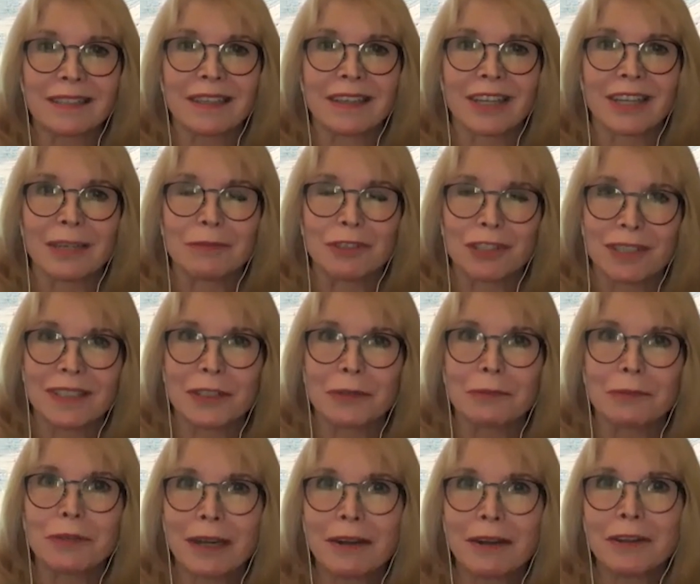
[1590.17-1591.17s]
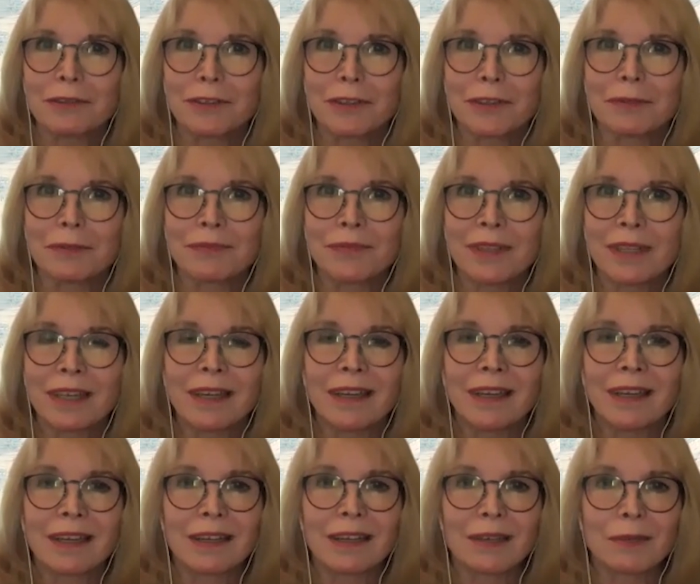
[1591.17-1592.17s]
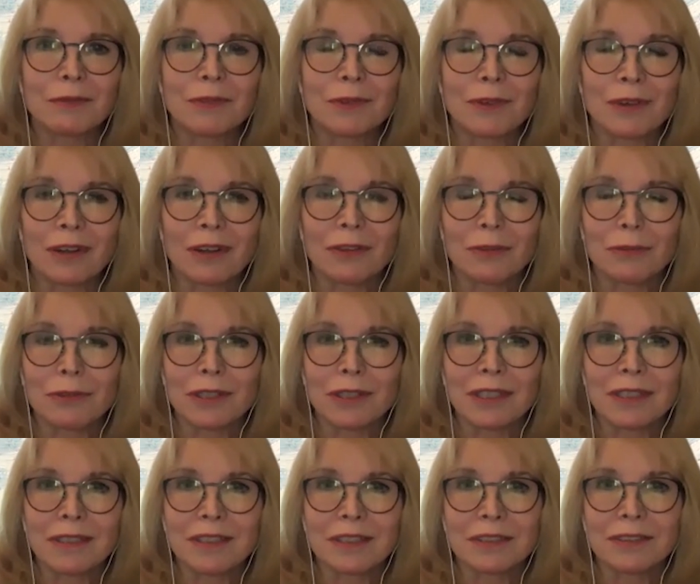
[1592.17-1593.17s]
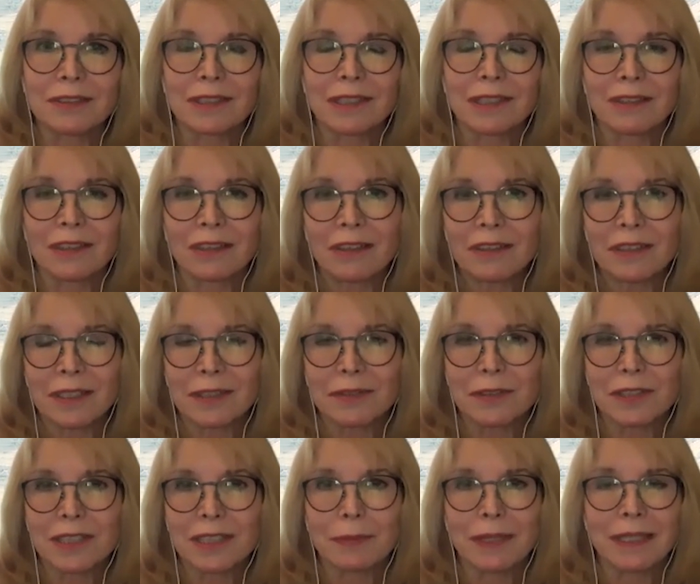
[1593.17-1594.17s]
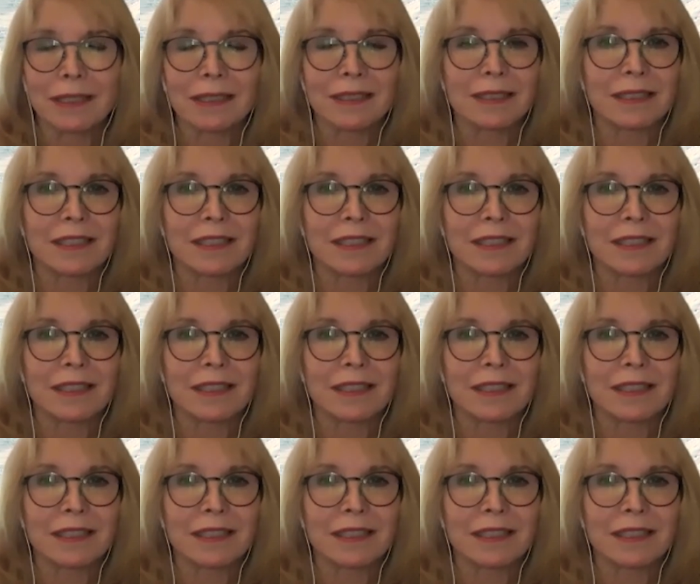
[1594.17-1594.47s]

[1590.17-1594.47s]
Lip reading: And I'm just so proud of him for all the work he's doing in all these respects.